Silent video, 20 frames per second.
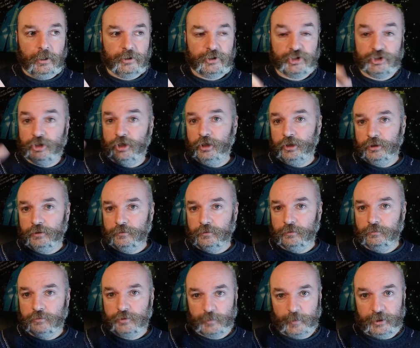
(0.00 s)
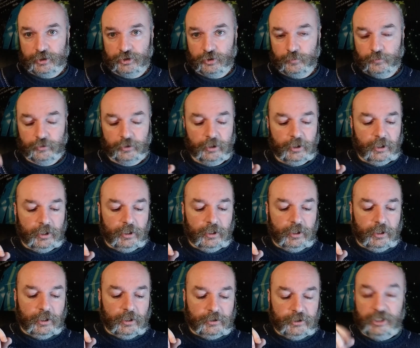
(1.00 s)
Star Hero, space opera,
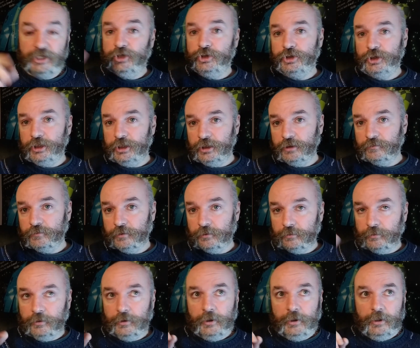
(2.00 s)
Ninja Hero,